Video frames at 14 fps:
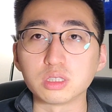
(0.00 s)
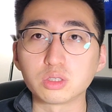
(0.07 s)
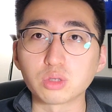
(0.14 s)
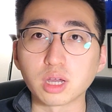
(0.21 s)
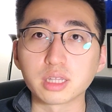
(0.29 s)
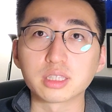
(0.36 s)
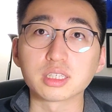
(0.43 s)

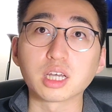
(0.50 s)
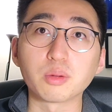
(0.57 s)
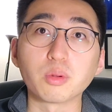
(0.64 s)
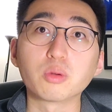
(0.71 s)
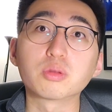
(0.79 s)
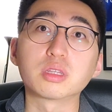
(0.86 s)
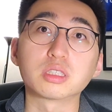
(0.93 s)
try to come
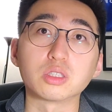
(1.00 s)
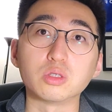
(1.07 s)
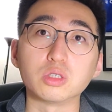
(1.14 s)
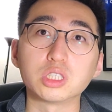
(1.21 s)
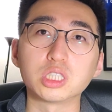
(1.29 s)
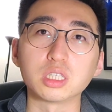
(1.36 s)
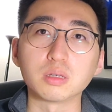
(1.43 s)
up with a
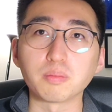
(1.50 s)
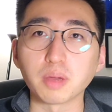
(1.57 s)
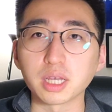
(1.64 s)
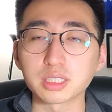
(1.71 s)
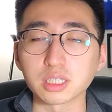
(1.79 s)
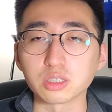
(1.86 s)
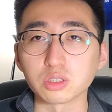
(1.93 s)
solution
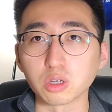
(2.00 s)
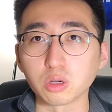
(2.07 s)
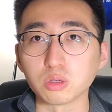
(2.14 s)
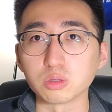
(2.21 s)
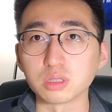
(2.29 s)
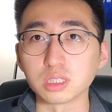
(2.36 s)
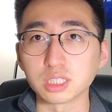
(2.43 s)
based on your
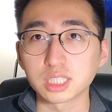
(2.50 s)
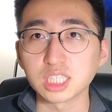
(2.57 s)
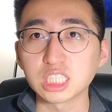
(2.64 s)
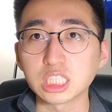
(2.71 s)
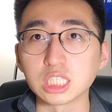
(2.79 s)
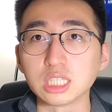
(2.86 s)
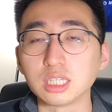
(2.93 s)
own
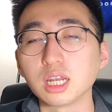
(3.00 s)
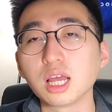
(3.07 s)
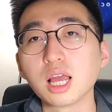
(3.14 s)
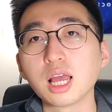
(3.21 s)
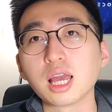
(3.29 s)
decision,